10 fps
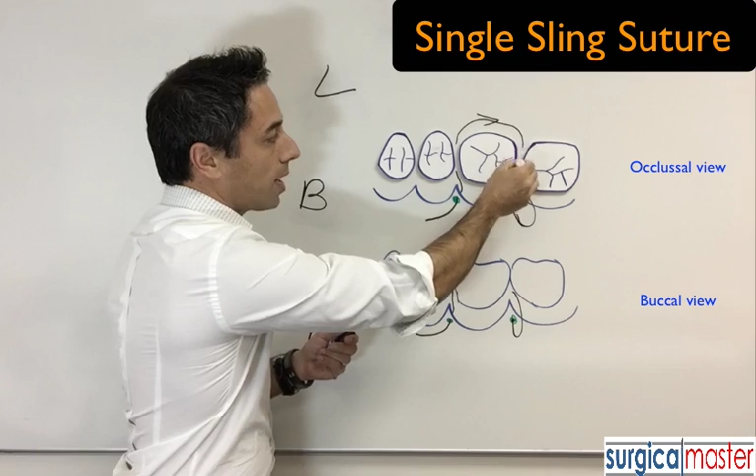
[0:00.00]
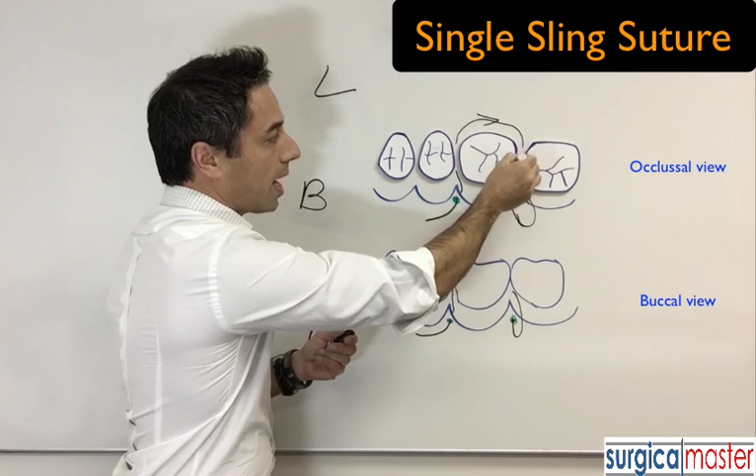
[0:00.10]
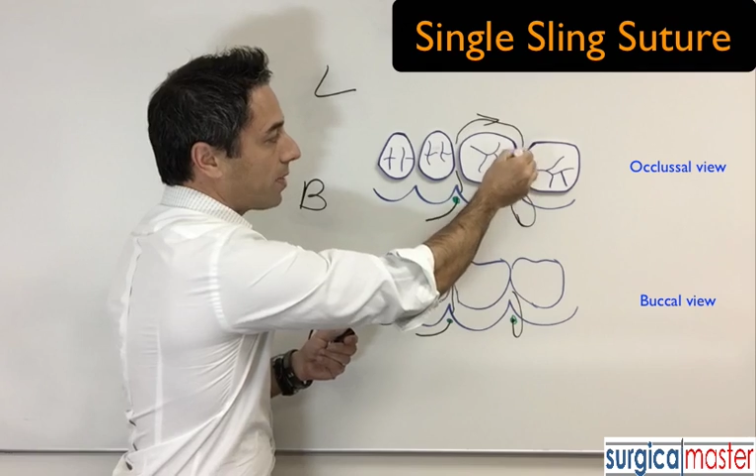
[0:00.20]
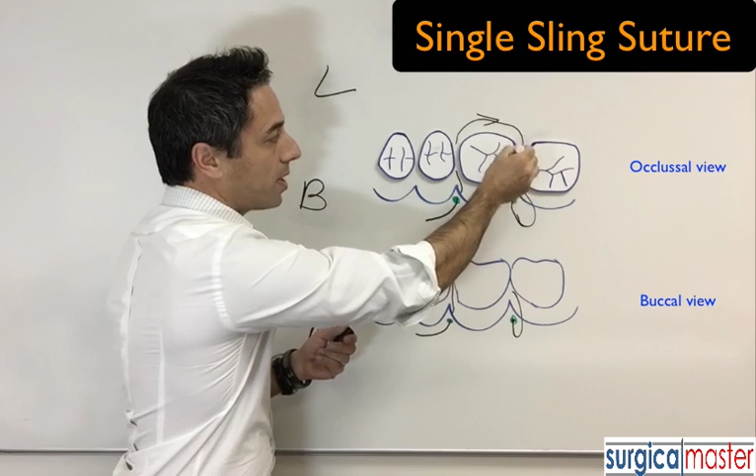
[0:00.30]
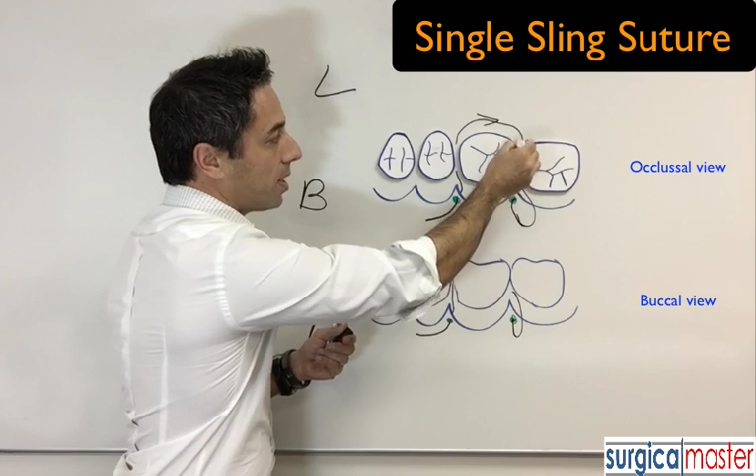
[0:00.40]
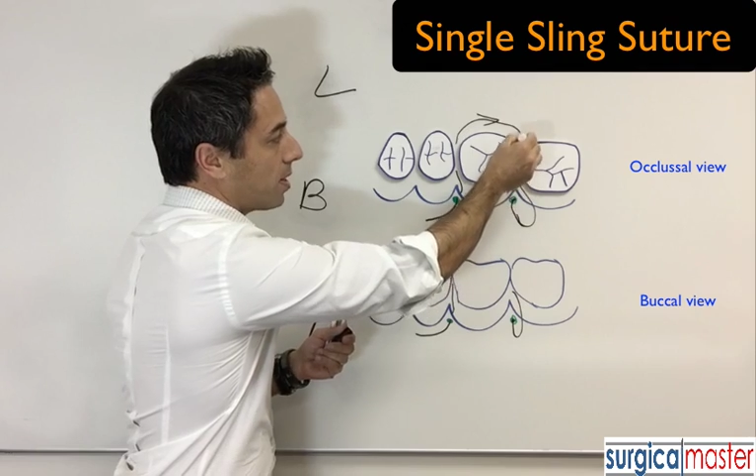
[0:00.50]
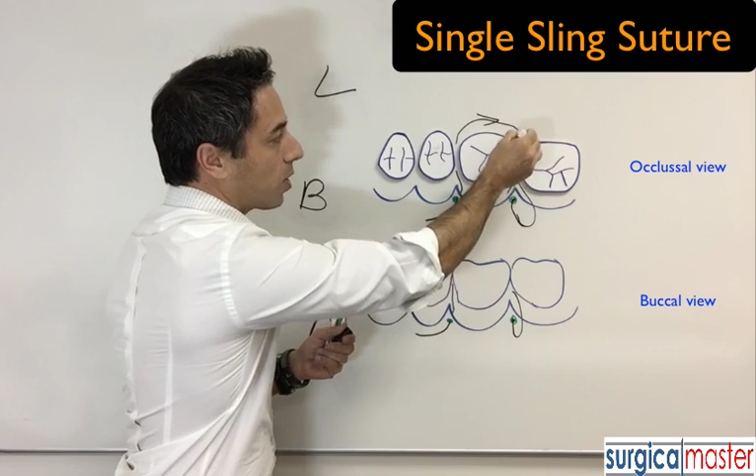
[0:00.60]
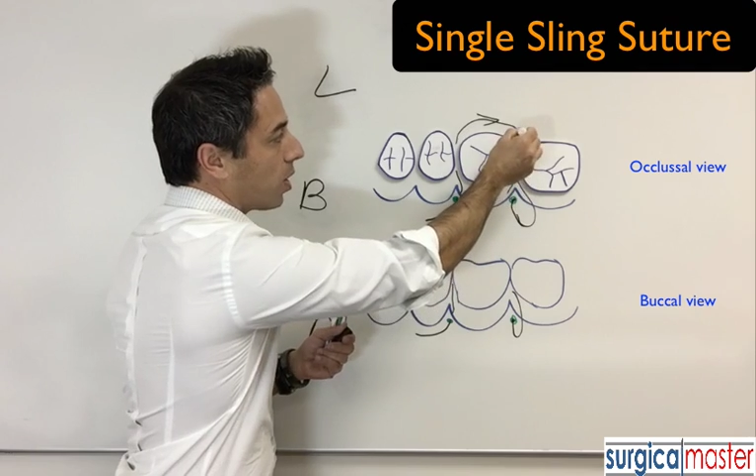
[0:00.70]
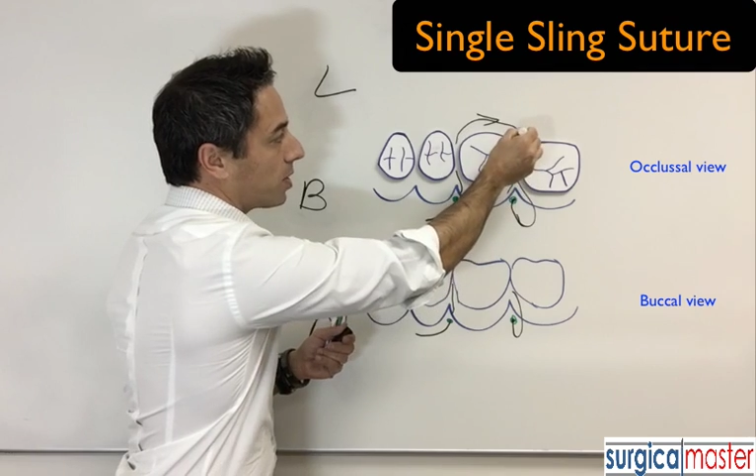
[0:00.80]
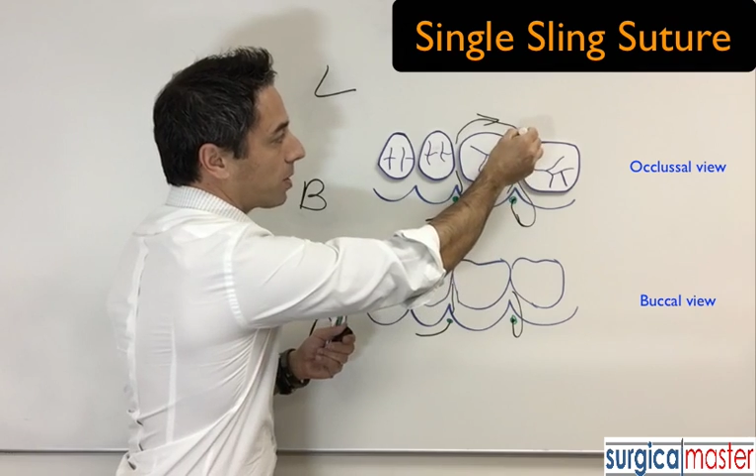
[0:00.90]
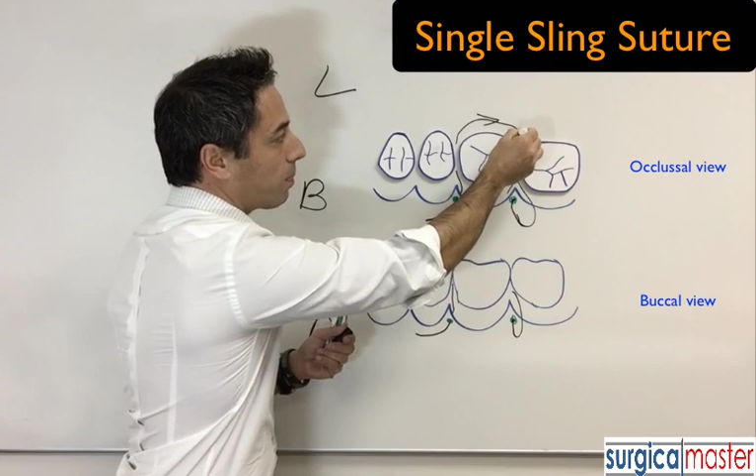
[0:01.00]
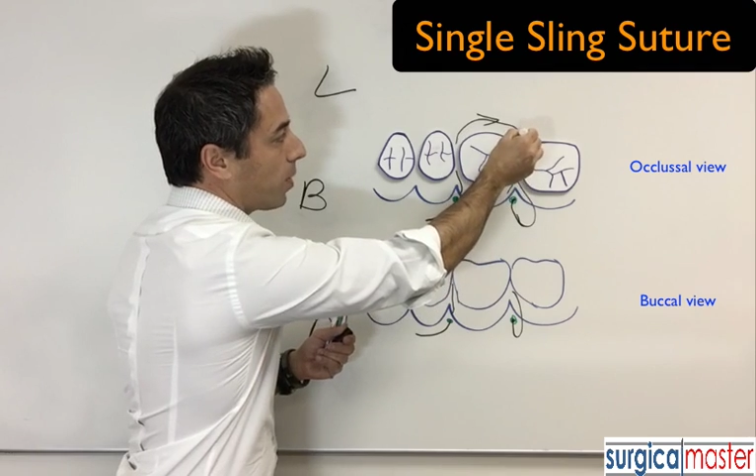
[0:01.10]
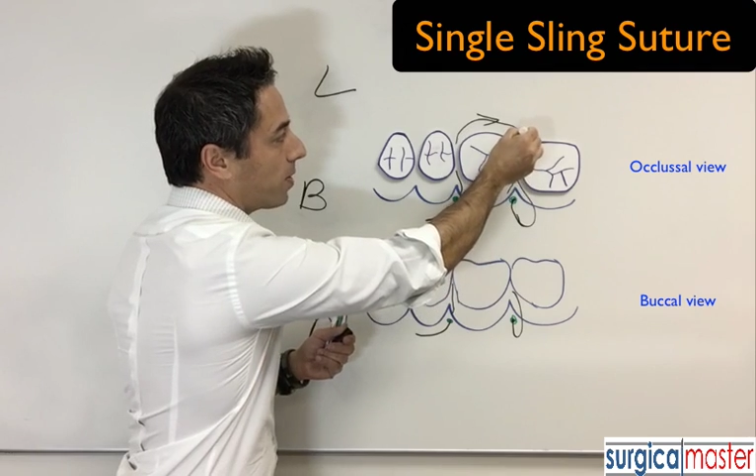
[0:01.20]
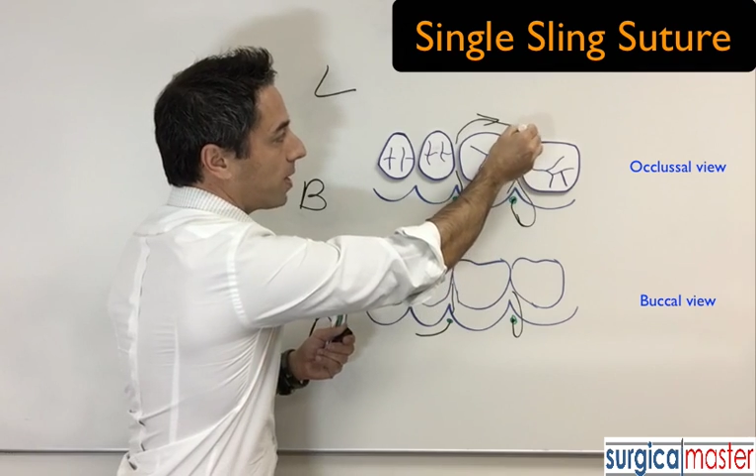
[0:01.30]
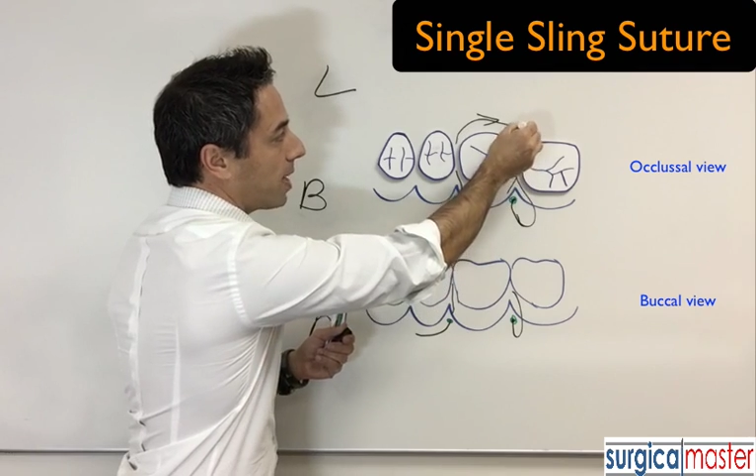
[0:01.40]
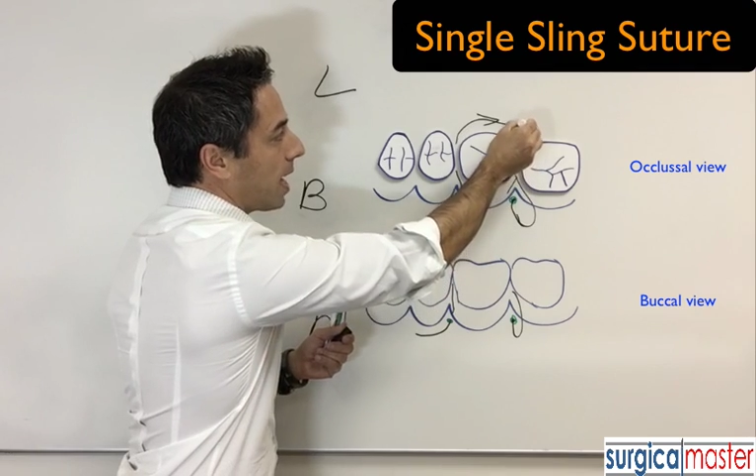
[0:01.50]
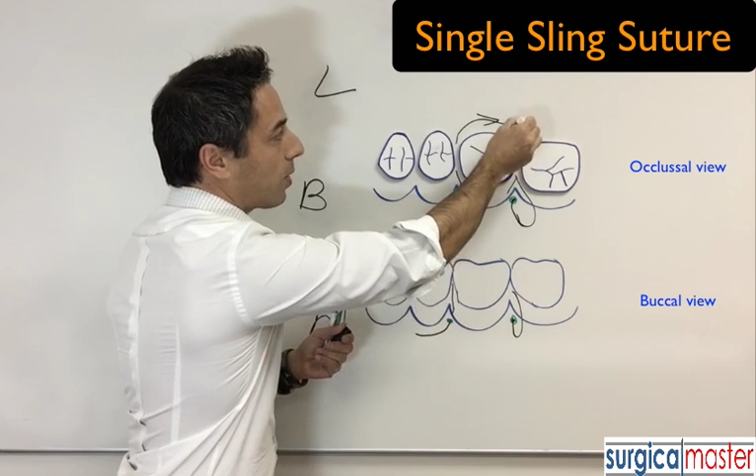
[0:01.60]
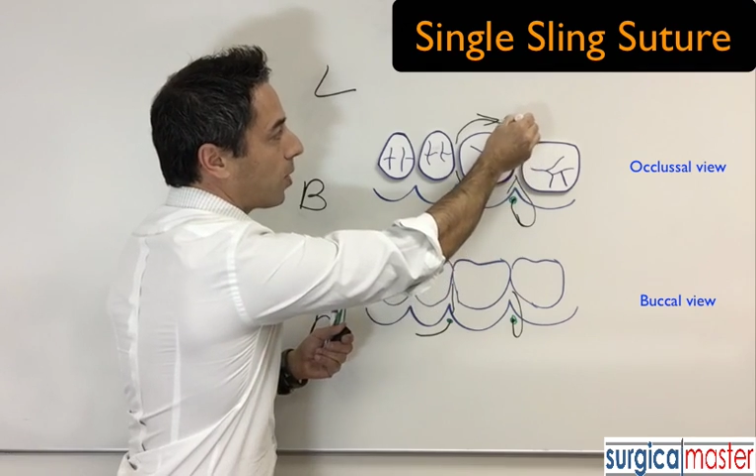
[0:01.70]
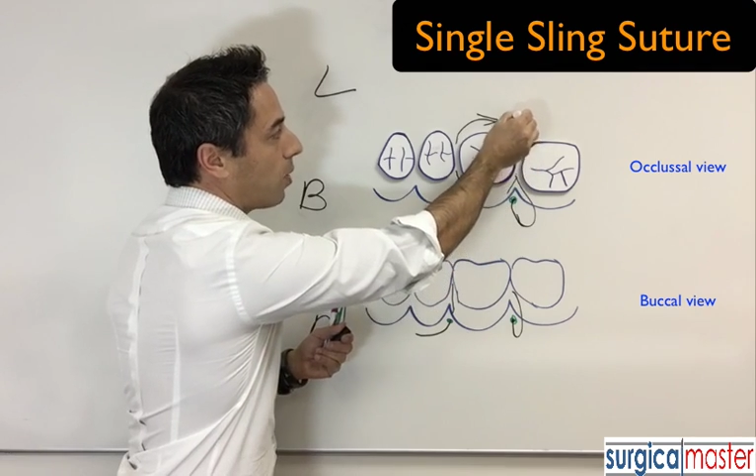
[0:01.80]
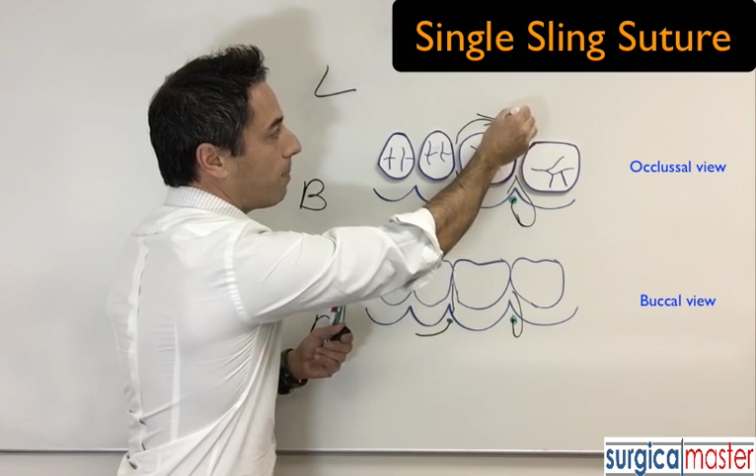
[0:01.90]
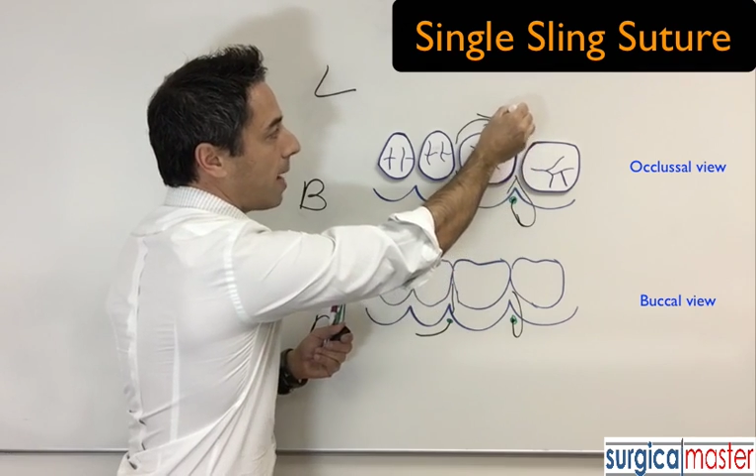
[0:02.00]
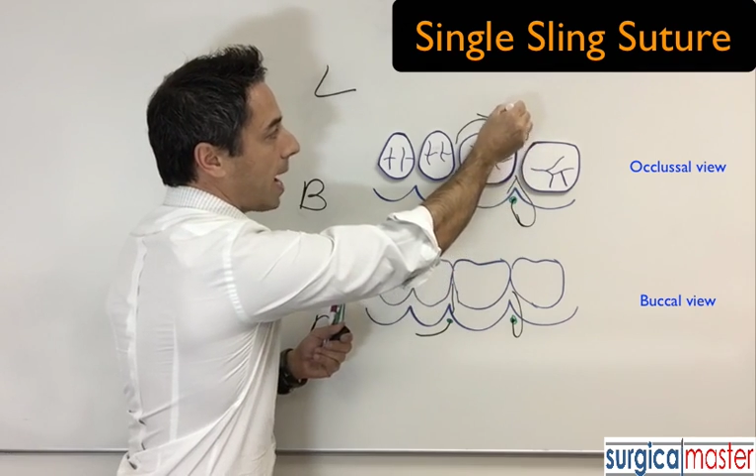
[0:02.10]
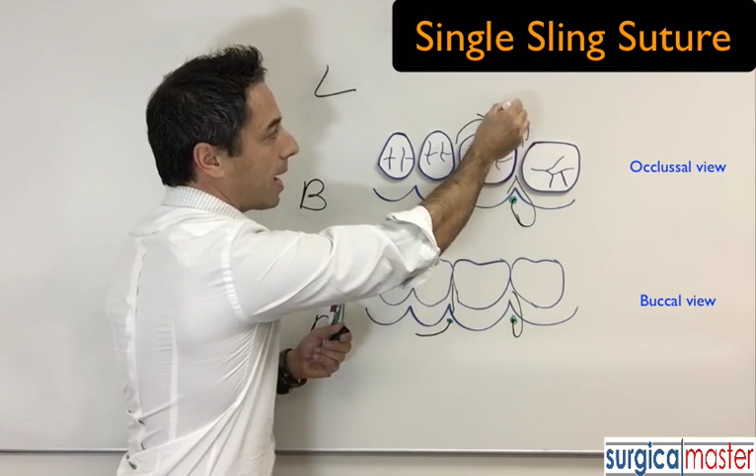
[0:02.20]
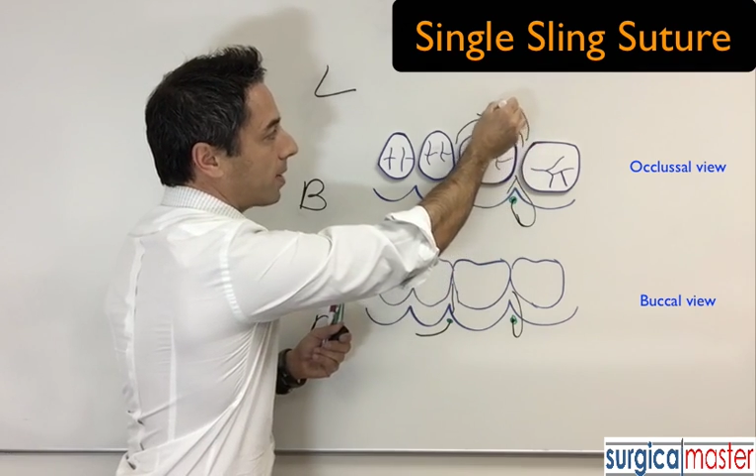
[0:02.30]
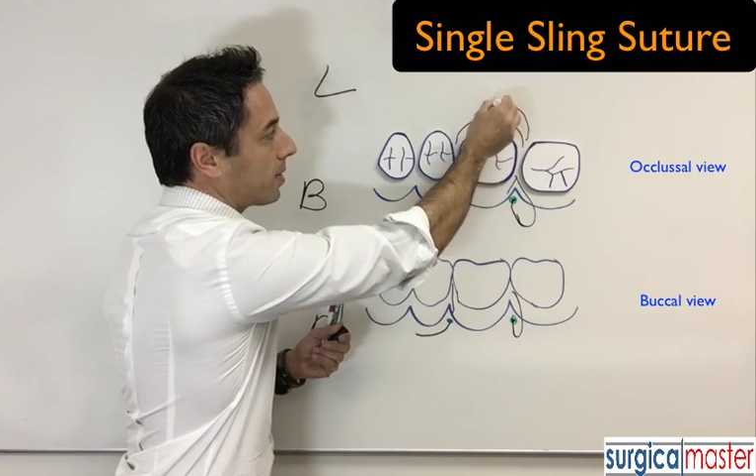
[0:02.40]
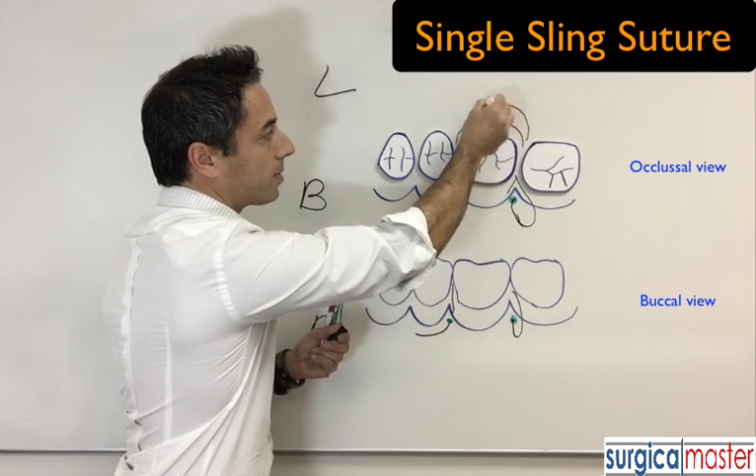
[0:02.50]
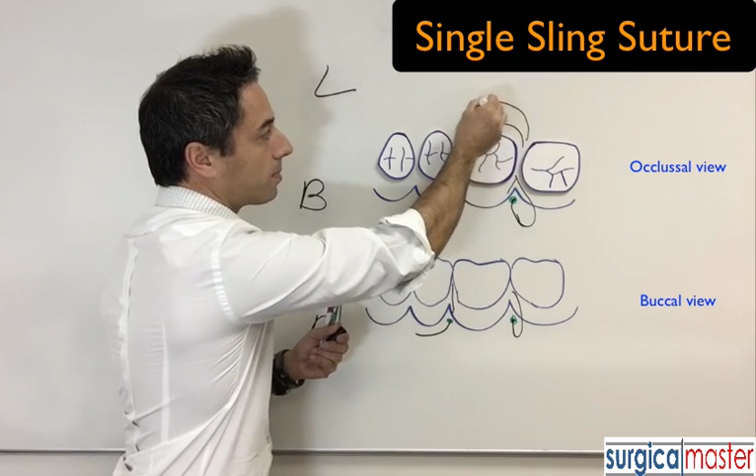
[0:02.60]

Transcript: underneath the contact point and now go back